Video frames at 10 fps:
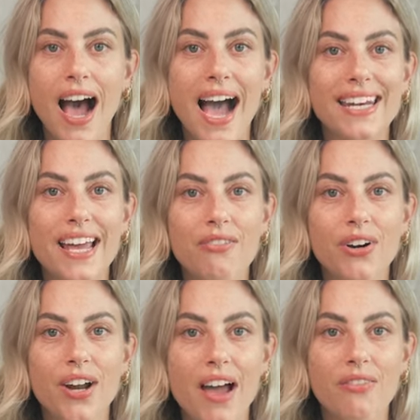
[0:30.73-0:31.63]
I
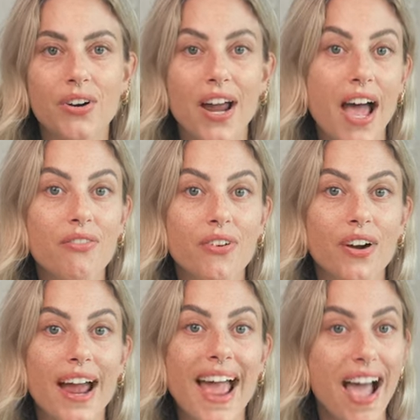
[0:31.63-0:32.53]
never, ever,
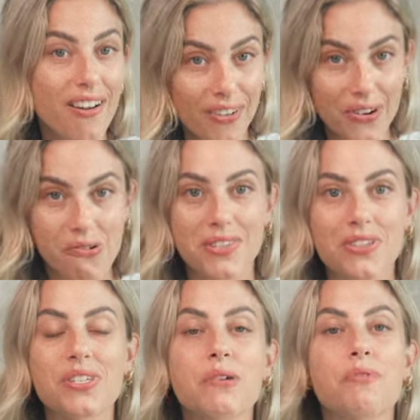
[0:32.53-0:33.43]
ever, ever want
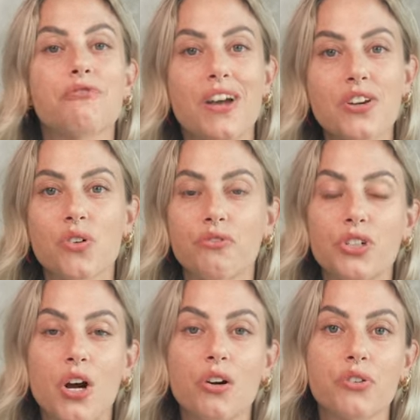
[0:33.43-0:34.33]
to see professional
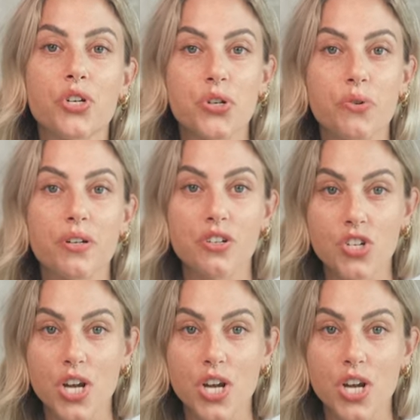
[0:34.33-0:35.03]
photographers shooting in